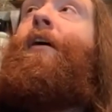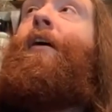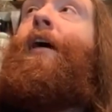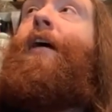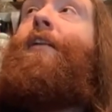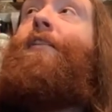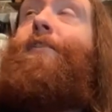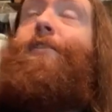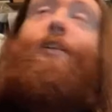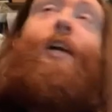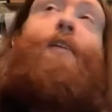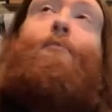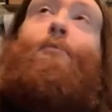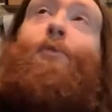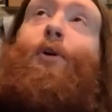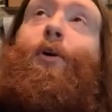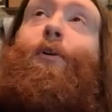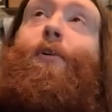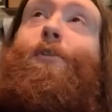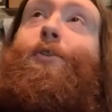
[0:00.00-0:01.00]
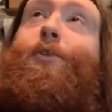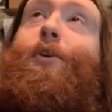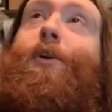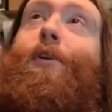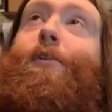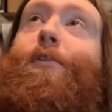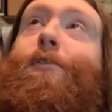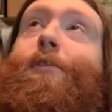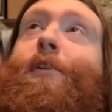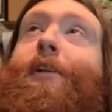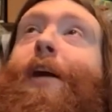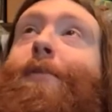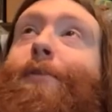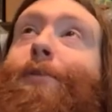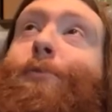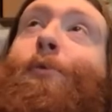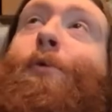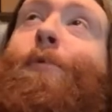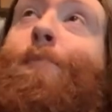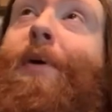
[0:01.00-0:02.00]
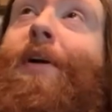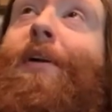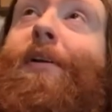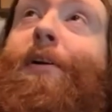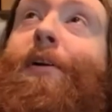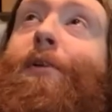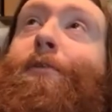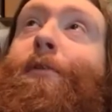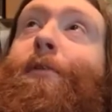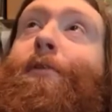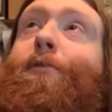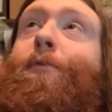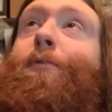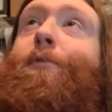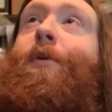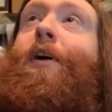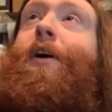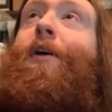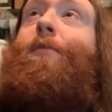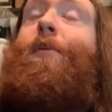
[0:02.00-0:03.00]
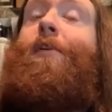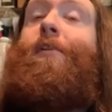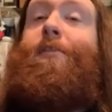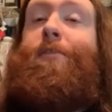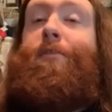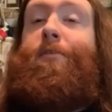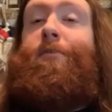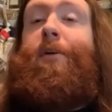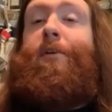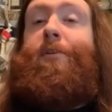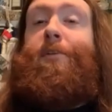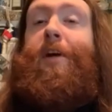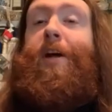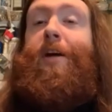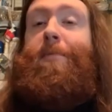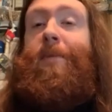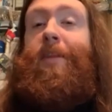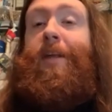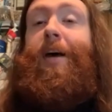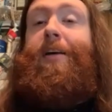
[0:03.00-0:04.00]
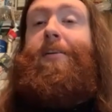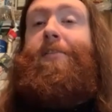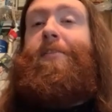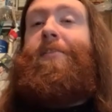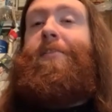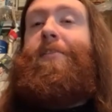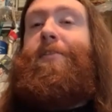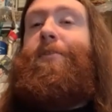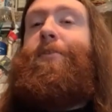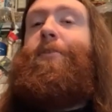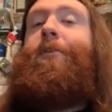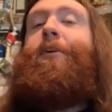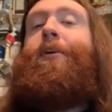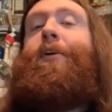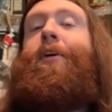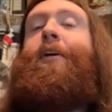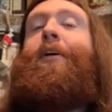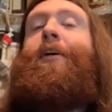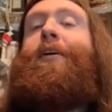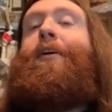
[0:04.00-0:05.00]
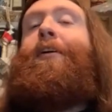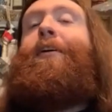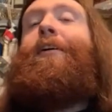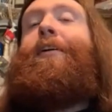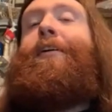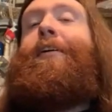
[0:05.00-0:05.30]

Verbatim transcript: had the same charge nurse, and I was one bed over from where I was the first time in the ICU. Wow.